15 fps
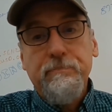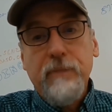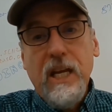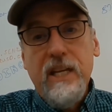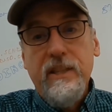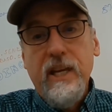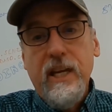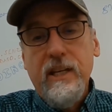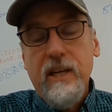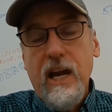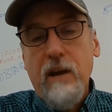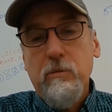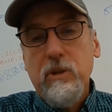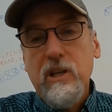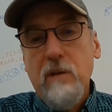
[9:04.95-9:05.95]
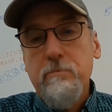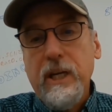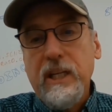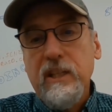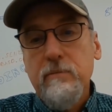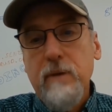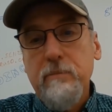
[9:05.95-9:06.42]
And then I will come
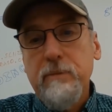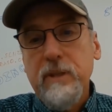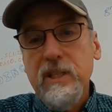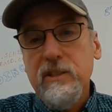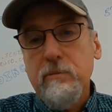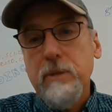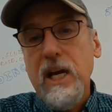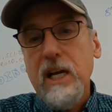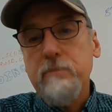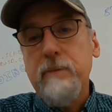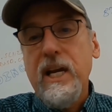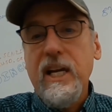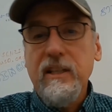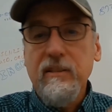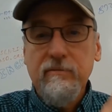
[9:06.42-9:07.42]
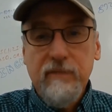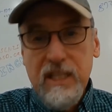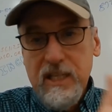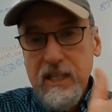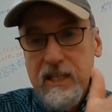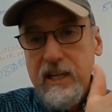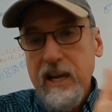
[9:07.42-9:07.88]
pick them up in the Ziploc bag,
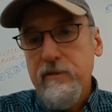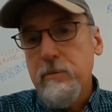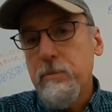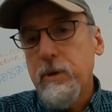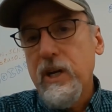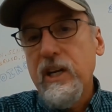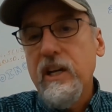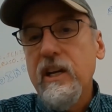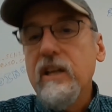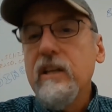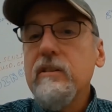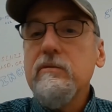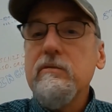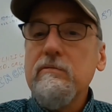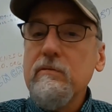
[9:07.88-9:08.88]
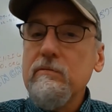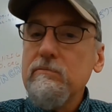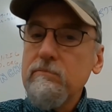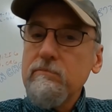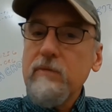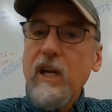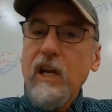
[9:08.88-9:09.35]
have you put it in
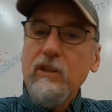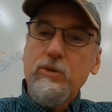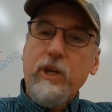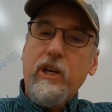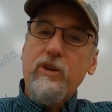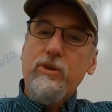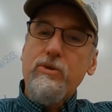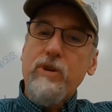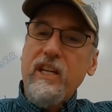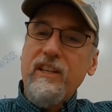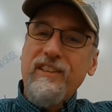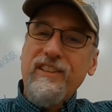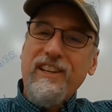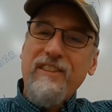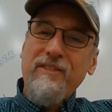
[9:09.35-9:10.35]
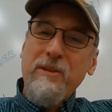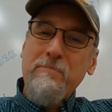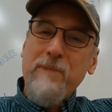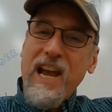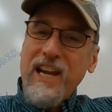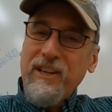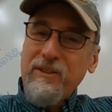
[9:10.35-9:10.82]
I'll trick or treat and give you a
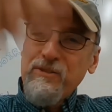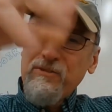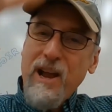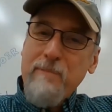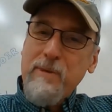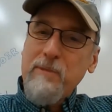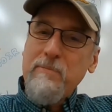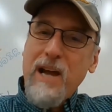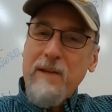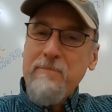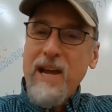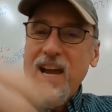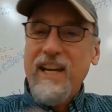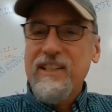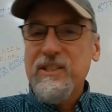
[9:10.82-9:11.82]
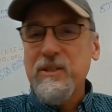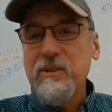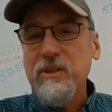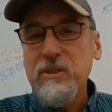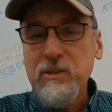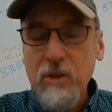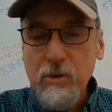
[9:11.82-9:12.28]
bag. You drop it in my bag so
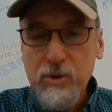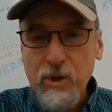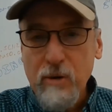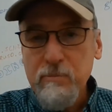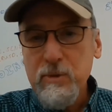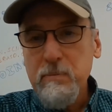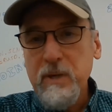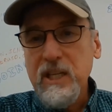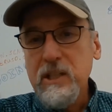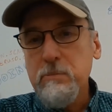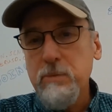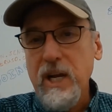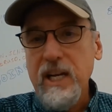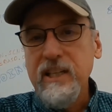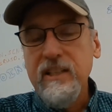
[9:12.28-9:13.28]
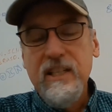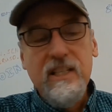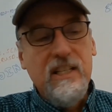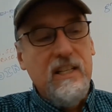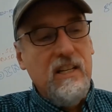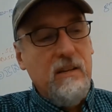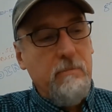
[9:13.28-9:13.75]
there's no germs being spread
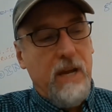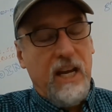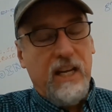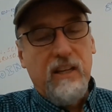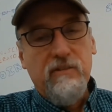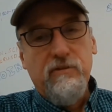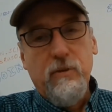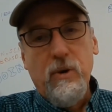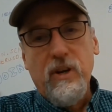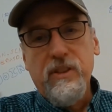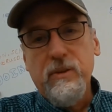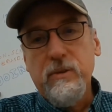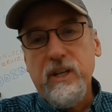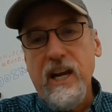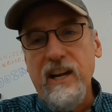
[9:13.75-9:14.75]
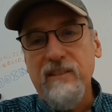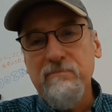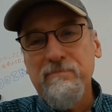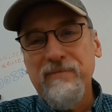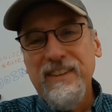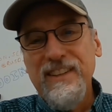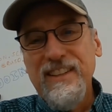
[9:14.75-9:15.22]
back and forth, okay?
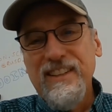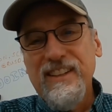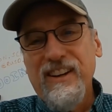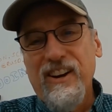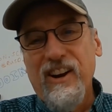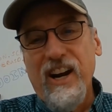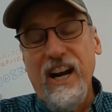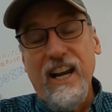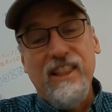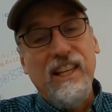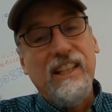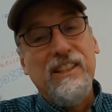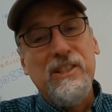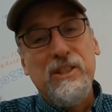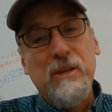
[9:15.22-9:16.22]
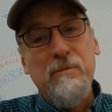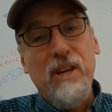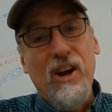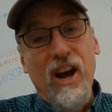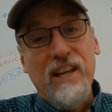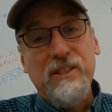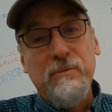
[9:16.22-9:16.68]
All right, I think this is going to be
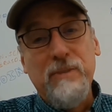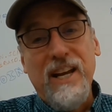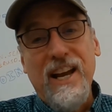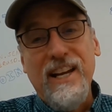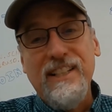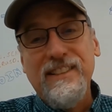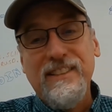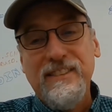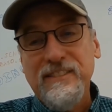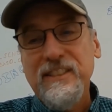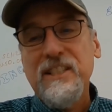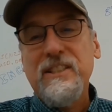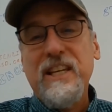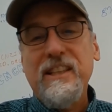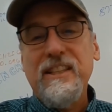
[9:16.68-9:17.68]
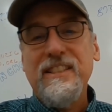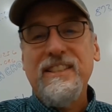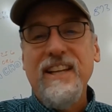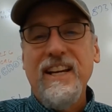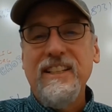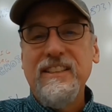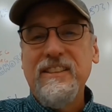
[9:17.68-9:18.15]
awesome, guys. Let's get this
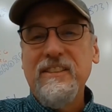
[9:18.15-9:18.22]
done.